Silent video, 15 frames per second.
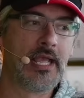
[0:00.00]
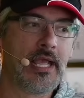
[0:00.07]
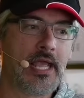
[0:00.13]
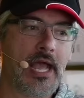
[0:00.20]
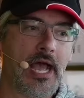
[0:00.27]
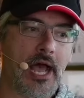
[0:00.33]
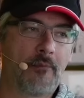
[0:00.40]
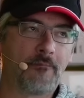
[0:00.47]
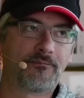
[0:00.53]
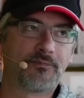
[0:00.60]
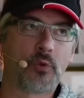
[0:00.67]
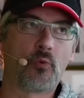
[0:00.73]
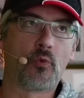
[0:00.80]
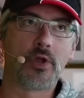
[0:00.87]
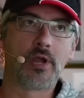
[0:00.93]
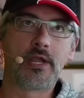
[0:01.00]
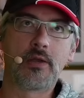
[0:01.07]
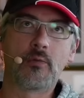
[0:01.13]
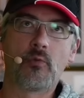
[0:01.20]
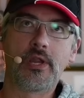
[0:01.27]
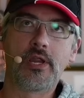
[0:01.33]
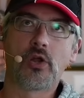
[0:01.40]
Um, we're,
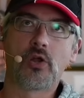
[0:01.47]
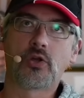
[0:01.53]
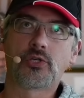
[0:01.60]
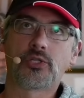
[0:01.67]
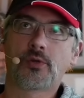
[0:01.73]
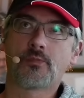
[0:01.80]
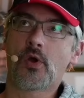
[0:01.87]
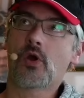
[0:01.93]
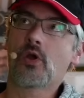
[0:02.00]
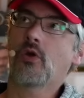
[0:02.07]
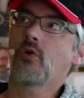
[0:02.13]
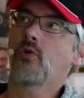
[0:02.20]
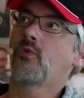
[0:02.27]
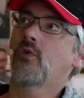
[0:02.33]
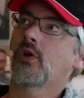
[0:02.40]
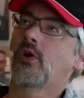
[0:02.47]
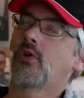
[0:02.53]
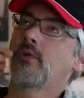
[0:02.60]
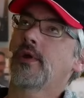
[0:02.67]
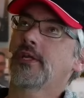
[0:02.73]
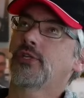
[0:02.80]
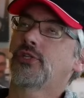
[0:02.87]
we're tomorrow we're
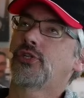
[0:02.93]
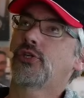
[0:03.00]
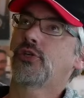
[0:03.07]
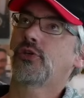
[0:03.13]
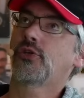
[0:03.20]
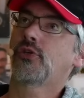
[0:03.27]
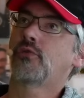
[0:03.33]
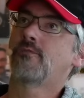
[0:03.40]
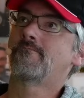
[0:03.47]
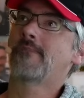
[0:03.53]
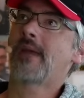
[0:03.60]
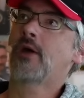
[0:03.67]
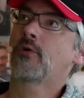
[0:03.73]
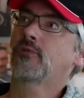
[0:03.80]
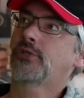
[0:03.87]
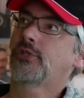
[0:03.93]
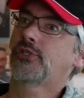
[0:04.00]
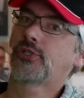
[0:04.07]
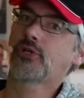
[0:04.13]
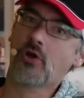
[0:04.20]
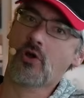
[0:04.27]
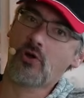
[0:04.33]
going to Mount
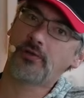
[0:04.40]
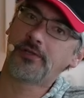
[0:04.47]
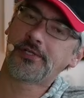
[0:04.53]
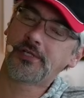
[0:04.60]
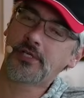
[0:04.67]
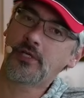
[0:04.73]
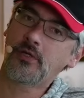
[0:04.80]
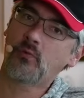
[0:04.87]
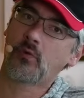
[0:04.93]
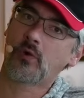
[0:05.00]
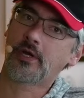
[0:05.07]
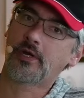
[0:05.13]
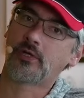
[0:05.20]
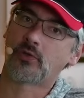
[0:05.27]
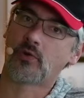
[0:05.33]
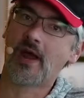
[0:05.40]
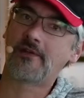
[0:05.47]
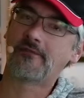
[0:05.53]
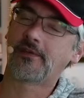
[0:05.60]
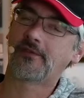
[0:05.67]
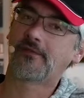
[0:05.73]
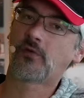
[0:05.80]
Charleston. We're going to
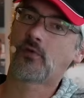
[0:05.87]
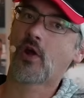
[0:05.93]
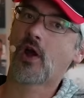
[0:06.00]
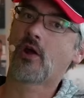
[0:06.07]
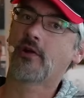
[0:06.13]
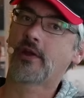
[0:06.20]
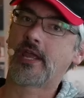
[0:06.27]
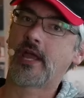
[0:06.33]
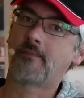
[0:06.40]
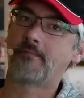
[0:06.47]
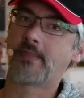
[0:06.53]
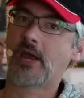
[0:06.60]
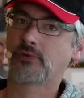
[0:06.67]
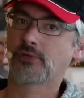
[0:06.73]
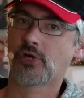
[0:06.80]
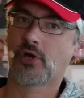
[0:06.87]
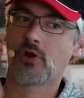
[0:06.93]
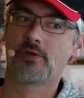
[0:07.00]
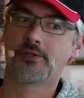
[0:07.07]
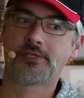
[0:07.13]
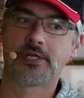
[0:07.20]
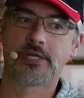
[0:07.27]
drive the Ferrari up Mount
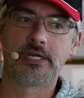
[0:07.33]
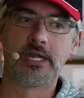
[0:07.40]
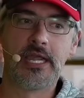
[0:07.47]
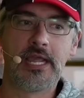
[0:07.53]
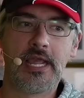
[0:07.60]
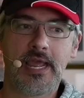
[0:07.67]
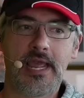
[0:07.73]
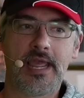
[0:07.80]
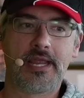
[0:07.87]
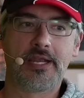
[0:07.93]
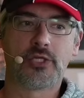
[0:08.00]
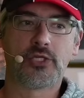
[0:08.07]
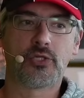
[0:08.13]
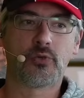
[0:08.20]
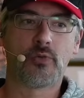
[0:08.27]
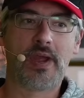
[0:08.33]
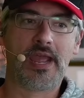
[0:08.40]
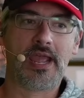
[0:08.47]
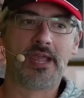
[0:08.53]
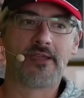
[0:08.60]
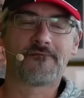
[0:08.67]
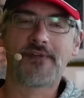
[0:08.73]
Charleston and do
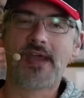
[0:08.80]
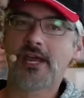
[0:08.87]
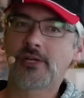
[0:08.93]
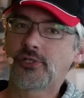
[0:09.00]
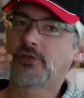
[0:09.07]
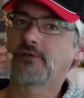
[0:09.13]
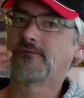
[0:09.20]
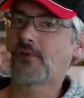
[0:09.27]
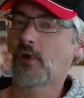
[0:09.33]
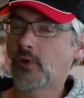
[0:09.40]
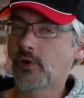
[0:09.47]
a fashion photo